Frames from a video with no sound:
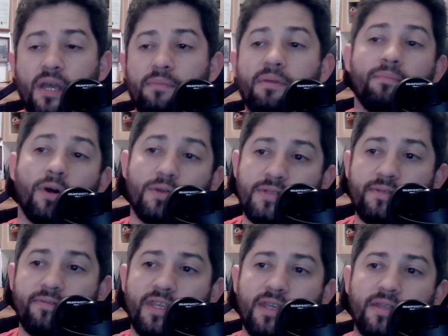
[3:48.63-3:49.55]
I mean, most
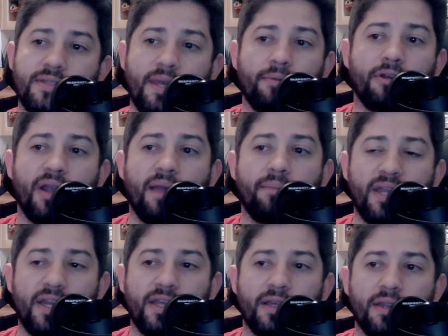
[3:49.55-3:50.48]
of the Democrat
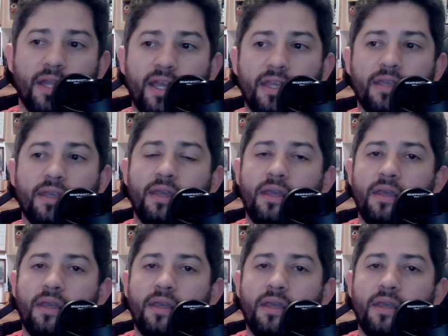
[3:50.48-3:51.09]
media, like